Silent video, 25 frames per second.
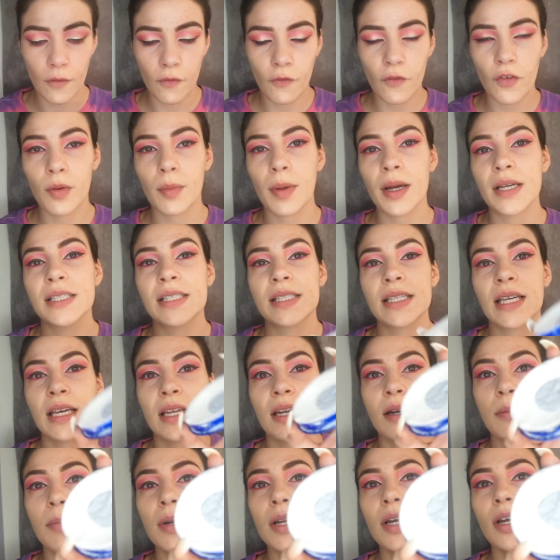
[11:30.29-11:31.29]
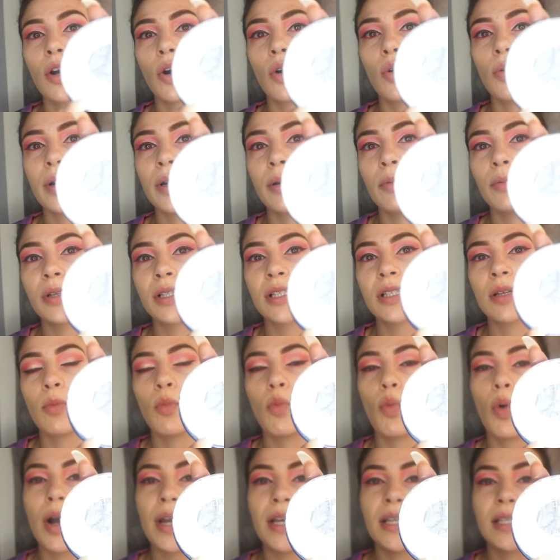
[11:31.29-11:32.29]
For my skin, I'm going to go in with some
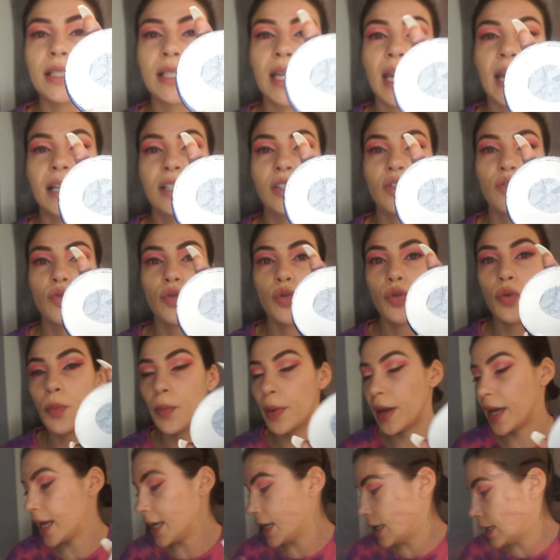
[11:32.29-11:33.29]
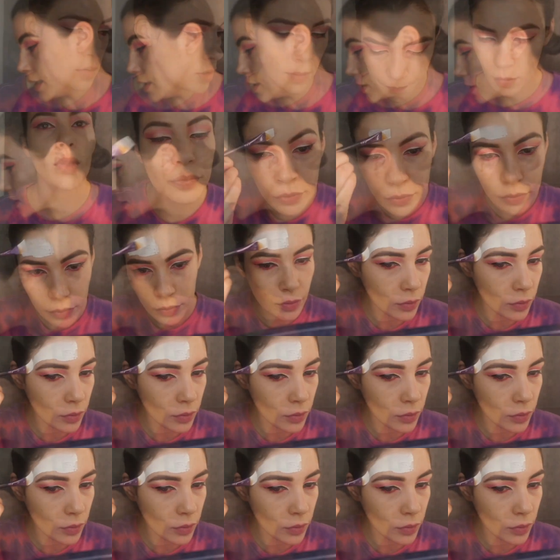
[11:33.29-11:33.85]
white Snazaroo paint.